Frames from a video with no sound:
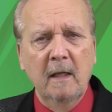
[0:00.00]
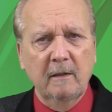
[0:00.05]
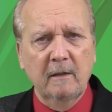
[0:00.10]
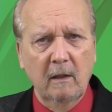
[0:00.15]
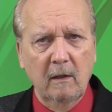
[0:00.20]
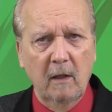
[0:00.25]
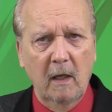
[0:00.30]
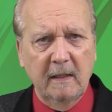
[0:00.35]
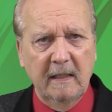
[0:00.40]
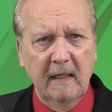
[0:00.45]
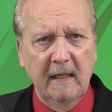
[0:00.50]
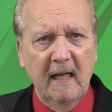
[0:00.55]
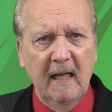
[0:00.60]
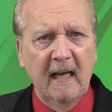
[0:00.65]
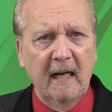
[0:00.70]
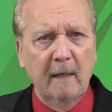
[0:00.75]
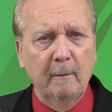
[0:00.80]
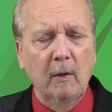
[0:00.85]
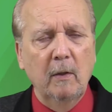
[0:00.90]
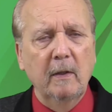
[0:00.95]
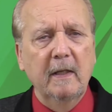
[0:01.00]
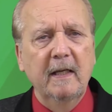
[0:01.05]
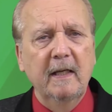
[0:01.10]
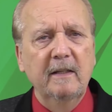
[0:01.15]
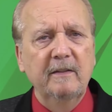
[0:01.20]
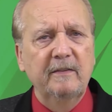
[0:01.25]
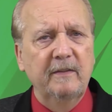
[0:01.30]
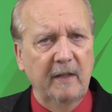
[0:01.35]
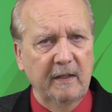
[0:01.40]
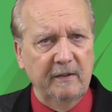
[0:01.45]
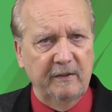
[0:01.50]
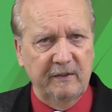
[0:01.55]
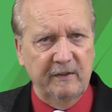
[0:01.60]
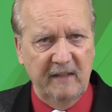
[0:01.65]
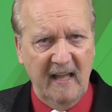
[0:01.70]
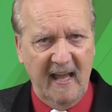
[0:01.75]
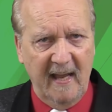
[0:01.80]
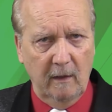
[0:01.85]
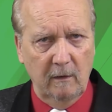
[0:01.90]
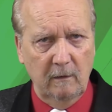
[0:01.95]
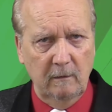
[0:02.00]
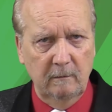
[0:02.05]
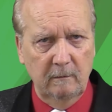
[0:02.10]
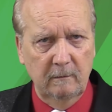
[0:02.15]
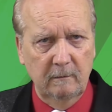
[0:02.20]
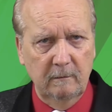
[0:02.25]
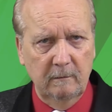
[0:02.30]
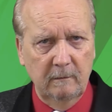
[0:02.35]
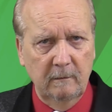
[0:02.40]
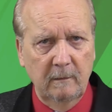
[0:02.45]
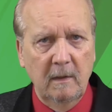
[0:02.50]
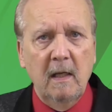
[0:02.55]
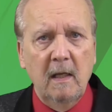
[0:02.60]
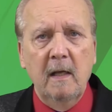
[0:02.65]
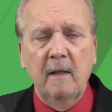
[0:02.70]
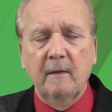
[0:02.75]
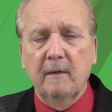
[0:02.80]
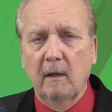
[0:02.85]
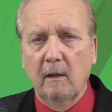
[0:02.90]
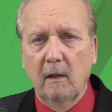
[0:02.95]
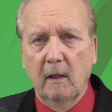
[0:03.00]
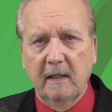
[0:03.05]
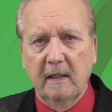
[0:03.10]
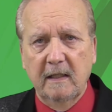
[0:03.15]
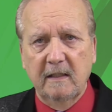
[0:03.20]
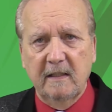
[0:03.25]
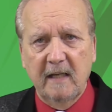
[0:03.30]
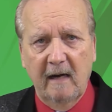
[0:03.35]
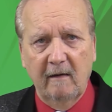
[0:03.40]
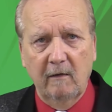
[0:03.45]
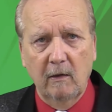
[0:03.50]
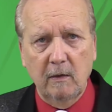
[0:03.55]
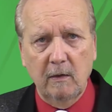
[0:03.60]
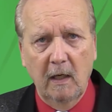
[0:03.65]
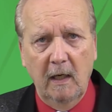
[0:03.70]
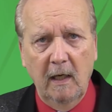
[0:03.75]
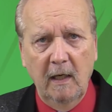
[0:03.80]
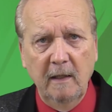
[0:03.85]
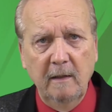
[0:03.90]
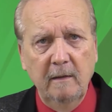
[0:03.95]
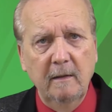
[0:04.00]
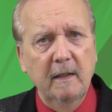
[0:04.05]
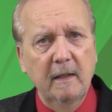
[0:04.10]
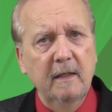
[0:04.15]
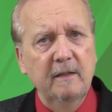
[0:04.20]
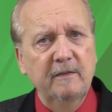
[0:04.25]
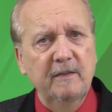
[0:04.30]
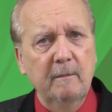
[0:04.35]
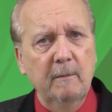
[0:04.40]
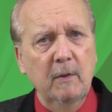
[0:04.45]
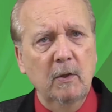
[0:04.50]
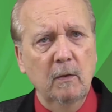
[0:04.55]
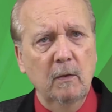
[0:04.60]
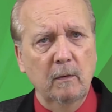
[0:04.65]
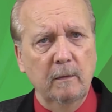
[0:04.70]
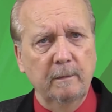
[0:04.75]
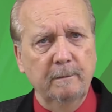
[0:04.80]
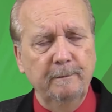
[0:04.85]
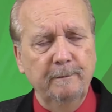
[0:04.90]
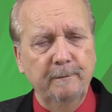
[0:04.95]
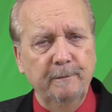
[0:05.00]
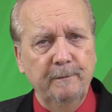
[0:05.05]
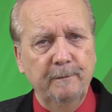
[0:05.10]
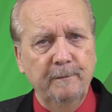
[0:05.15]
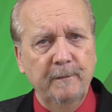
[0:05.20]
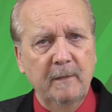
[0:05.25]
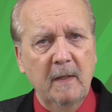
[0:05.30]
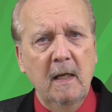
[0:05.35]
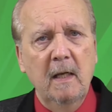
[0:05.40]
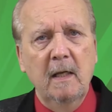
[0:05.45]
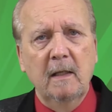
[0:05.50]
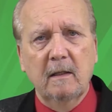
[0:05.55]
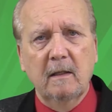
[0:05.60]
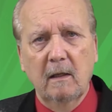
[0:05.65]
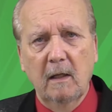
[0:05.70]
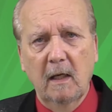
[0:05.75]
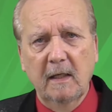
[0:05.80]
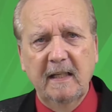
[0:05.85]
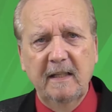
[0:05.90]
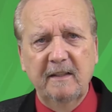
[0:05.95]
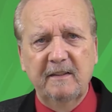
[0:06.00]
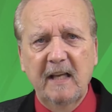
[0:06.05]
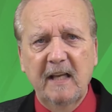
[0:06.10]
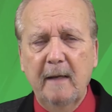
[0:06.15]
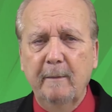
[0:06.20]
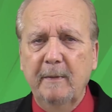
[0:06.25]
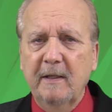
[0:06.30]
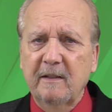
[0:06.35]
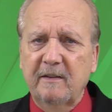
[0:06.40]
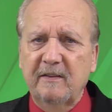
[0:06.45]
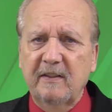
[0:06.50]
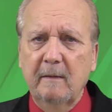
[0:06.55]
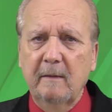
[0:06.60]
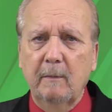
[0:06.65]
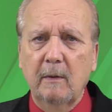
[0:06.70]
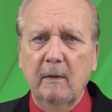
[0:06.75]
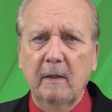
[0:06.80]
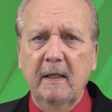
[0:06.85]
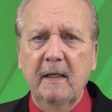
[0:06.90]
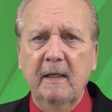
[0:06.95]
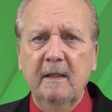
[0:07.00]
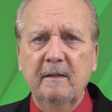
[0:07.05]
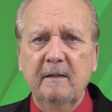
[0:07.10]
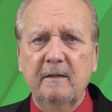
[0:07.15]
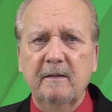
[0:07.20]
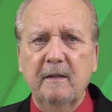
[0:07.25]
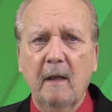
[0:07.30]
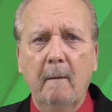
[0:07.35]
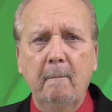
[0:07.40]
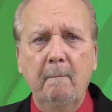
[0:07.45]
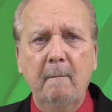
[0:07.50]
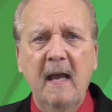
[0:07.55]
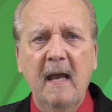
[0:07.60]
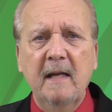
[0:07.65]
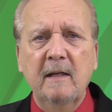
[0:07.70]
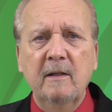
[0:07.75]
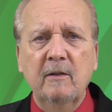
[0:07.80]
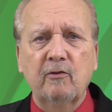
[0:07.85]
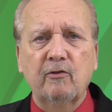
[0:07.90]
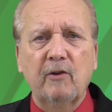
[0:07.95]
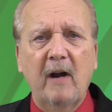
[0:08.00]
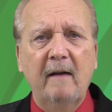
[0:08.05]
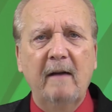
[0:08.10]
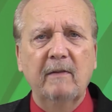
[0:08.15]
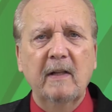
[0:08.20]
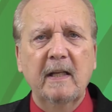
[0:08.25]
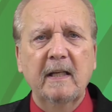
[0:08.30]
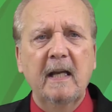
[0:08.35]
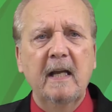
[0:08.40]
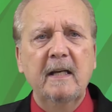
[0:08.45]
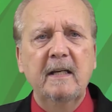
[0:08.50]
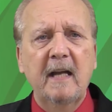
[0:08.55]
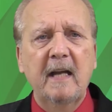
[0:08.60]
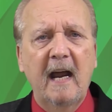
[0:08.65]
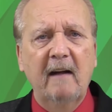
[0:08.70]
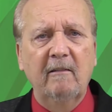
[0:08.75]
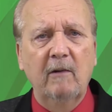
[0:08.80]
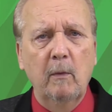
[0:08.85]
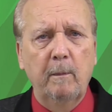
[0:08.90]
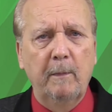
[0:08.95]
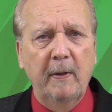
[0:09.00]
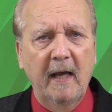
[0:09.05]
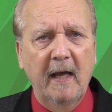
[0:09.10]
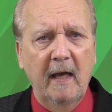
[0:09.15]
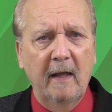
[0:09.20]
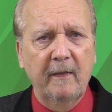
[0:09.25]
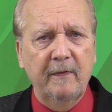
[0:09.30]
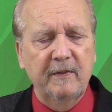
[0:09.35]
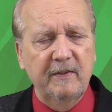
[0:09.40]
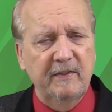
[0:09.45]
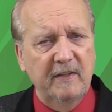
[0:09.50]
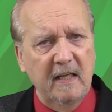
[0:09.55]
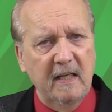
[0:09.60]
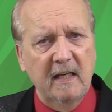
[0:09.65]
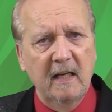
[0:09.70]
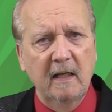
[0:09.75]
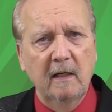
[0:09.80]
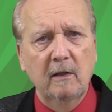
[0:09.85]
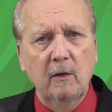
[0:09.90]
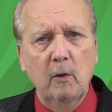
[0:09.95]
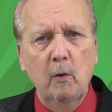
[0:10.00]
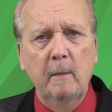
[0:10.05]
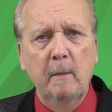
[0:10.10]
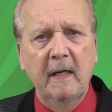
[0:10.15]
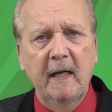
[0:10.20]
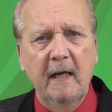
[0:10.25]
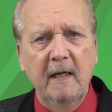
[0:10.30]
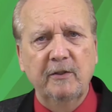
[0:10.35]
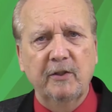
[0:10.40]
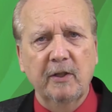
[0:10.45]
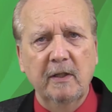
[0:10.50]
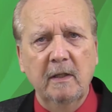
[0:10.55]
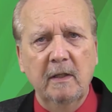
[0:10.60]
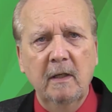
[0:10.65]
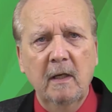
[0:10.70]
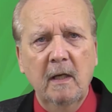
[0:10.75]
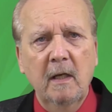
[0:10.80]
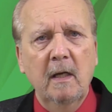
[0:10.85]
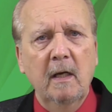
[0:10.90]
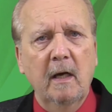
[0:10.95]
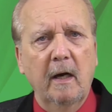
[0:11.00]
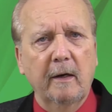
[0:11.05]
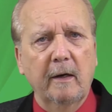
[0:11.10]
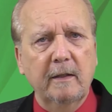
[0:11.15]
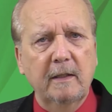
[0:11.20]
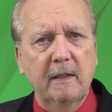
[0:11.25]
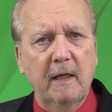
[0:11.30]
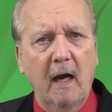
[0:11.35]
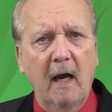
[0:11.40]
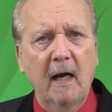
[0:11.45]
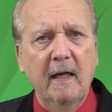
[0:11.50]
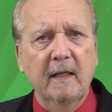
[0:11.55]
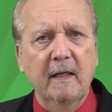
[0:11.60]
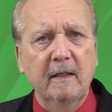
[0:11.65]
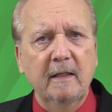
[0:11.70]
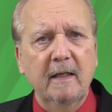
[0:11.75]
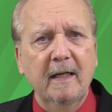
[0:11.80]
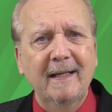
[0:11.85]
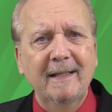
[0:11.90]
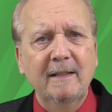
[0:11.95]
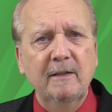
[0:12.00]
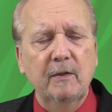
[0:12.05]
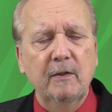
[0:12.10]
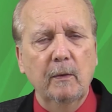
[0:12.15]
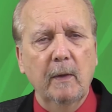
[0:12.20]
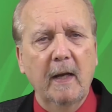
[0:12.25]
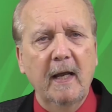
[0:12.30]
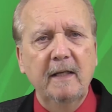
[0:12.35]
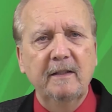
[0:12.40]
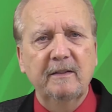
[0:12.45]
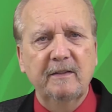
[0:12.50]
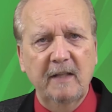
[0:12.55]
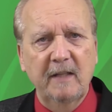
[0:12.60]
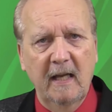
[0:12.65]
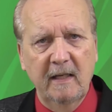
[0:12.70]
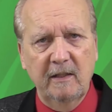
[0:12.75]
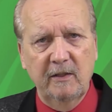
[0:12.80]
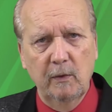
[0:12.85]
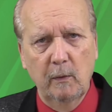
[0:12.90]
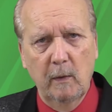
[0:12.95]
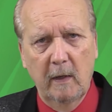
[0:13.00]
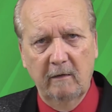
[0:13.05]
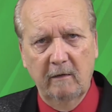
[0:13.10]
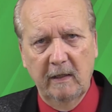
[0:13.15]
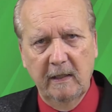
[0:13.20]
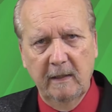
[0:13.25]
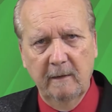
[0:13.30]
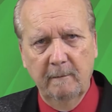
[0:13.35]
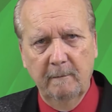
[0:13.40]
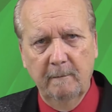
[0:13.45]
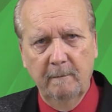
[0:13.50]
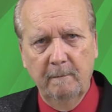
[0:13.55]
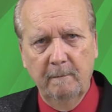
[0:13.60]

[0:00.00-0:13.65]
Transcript: The lucky animal is the snail. The lucky tarot card is the moon. The lucky Sabian symbol is men traveling a narrow path seeking illumination are guided into a sanctuary.